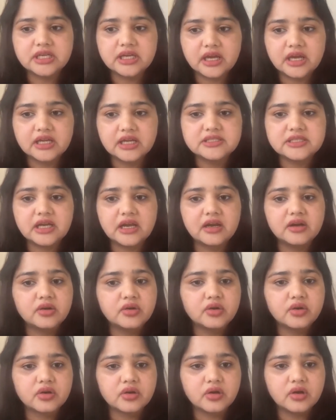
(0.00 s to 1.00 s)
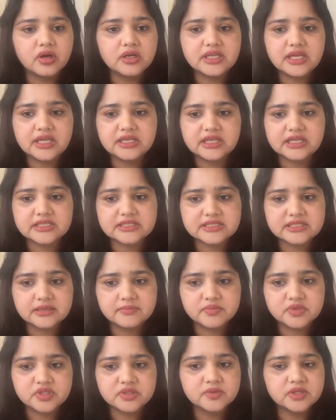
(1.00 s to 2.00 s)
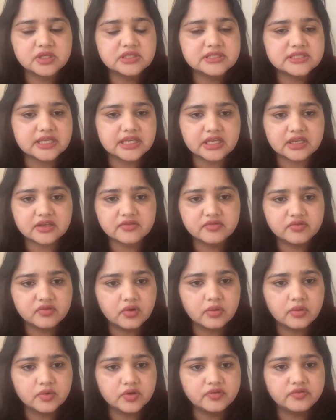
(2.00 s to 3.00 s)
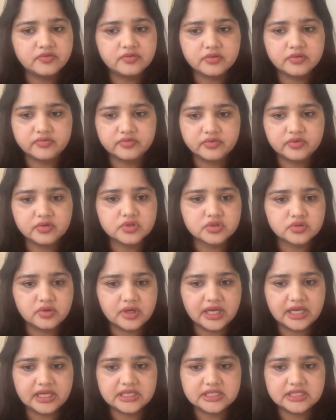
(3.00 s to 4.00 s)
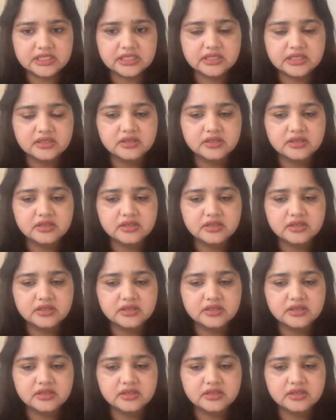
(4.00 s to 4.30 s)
cards are not an acceptable second form of photo ID.